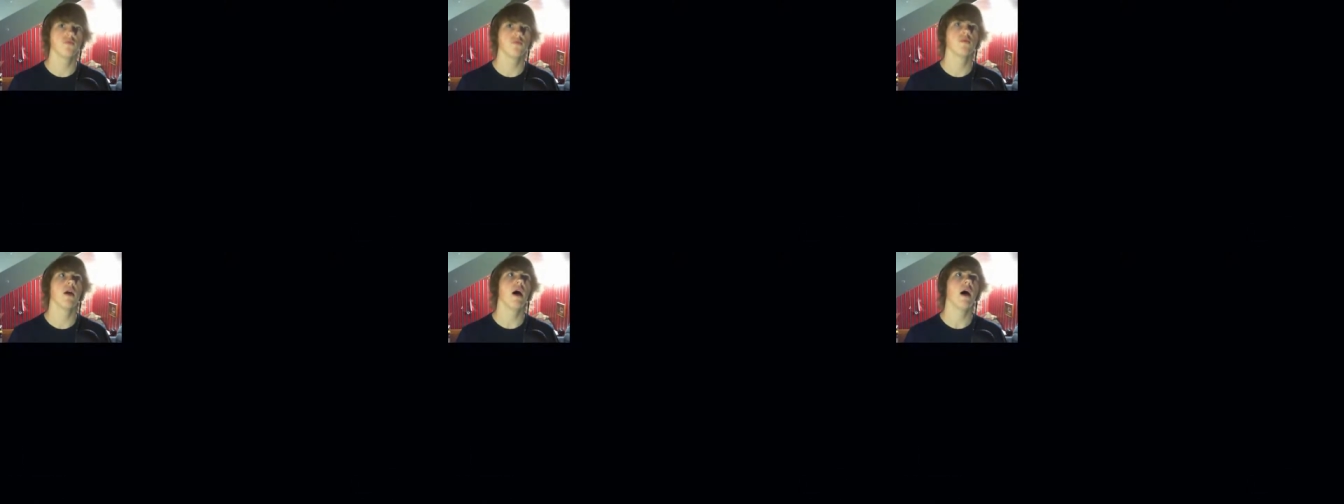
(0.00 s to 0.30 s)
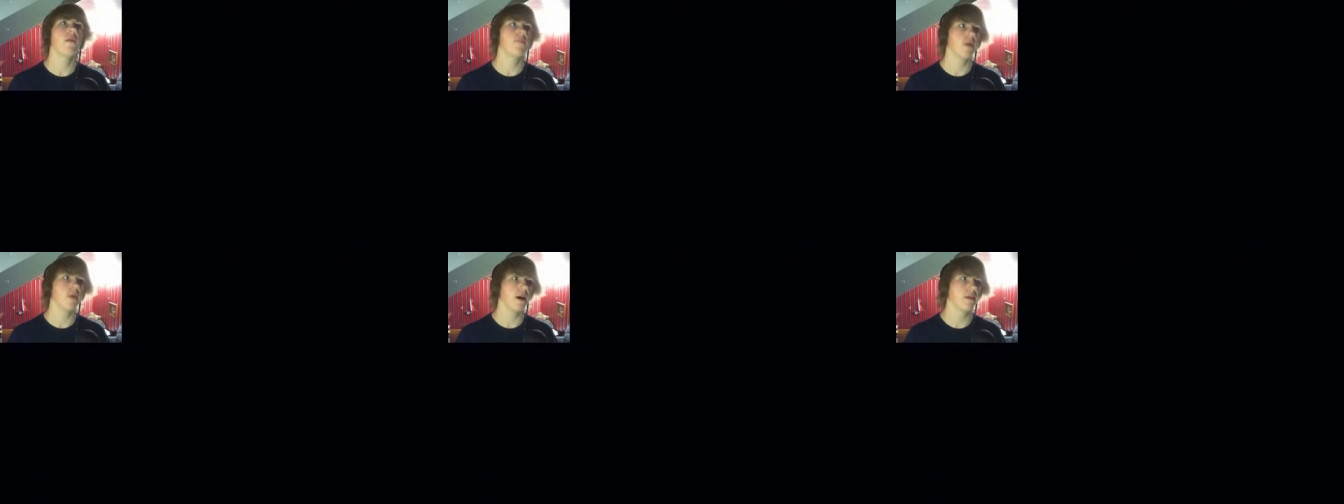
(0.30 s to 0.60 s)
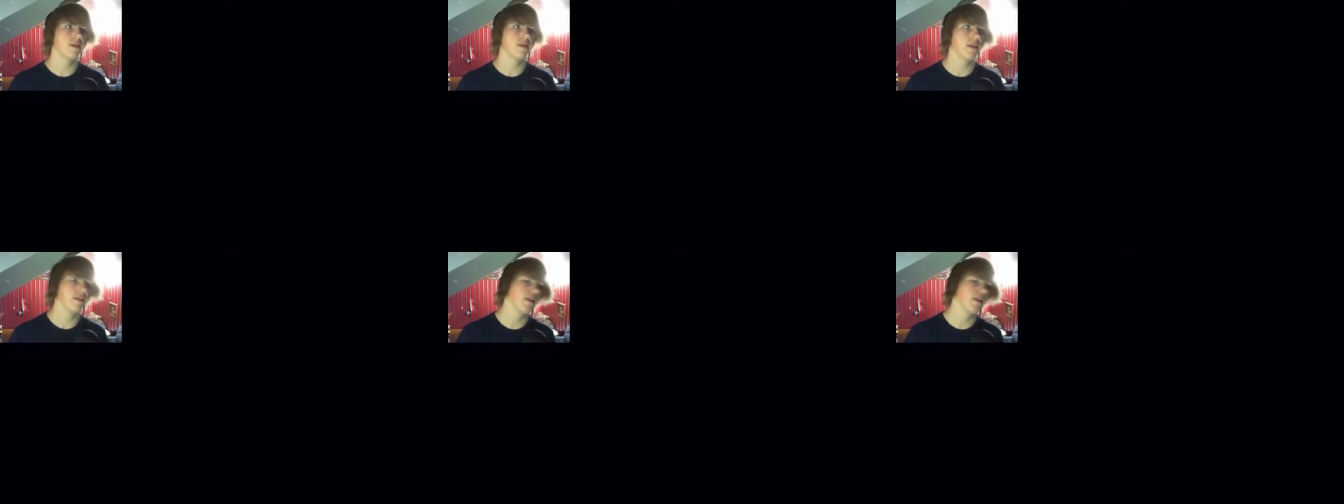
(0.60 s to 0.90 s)
Up
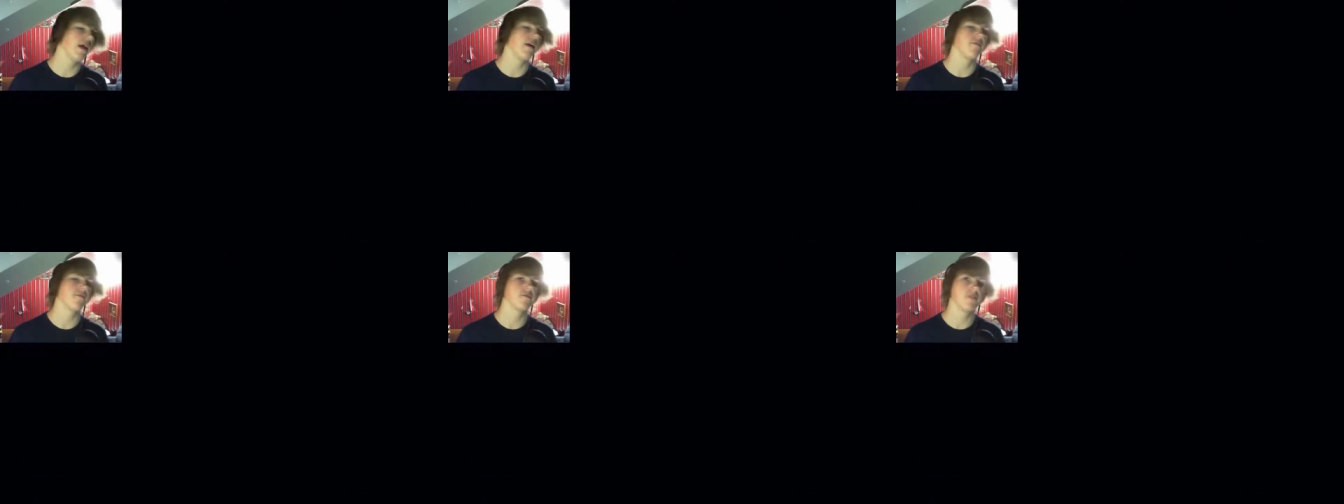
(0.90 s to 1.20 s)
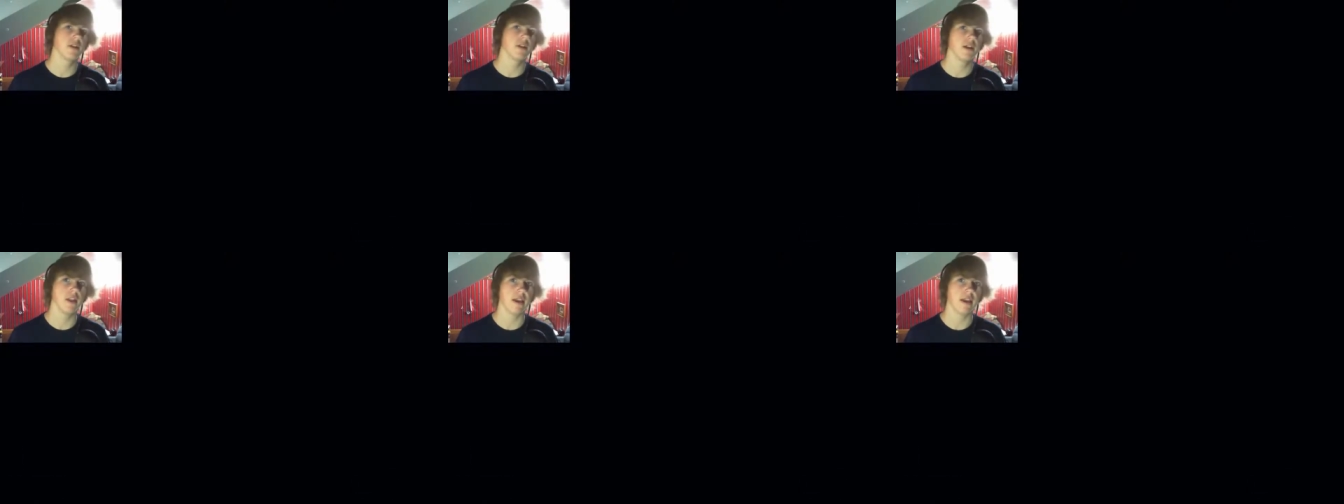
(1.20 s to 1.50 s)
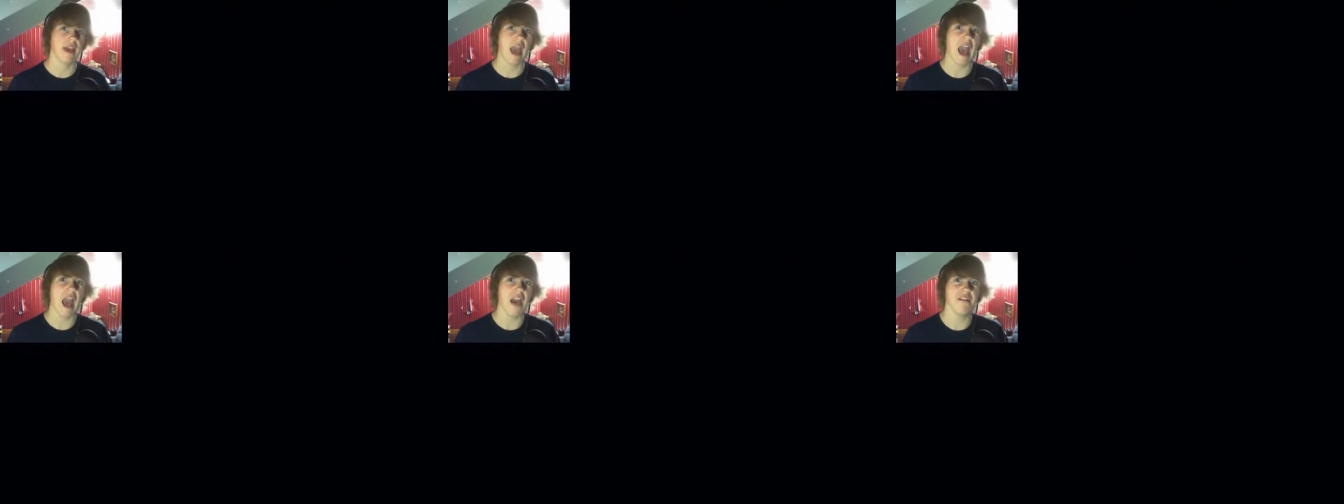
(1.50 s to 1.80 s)
and then left, like
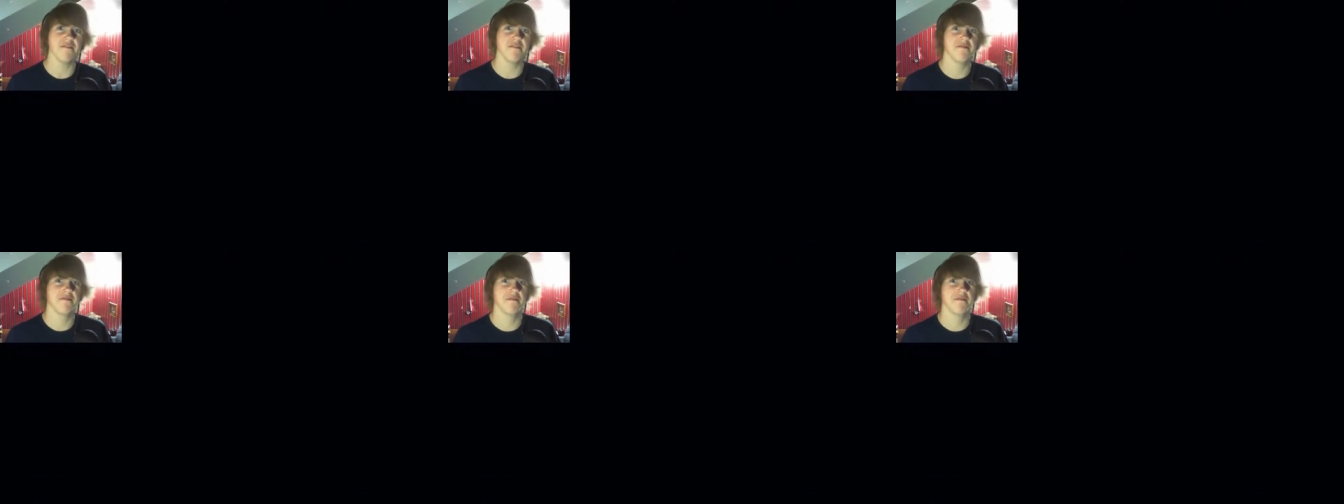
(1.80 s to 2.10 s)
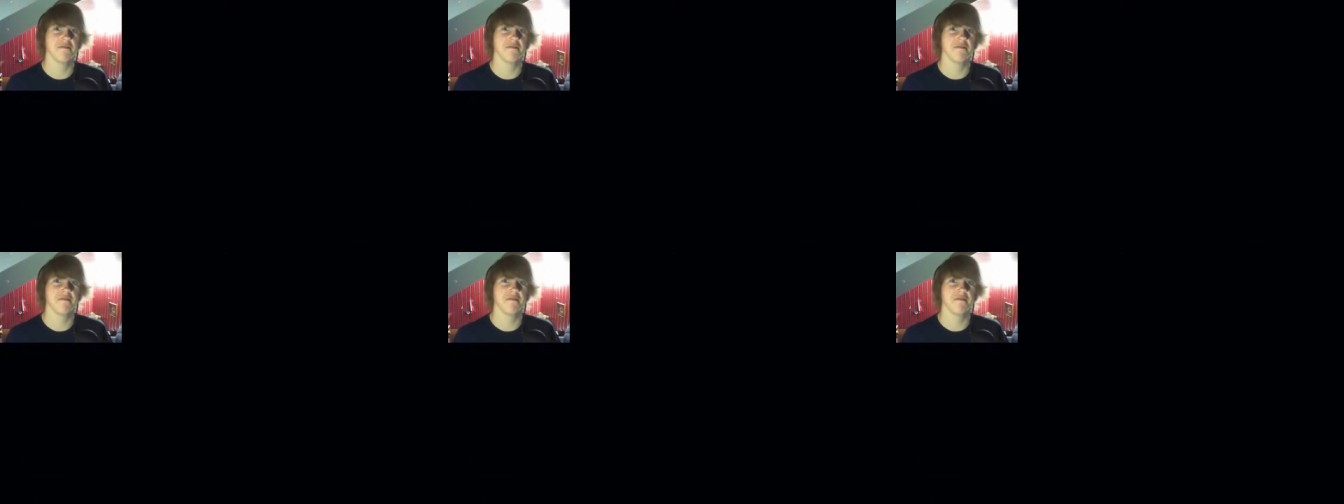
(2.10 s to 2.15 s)
half?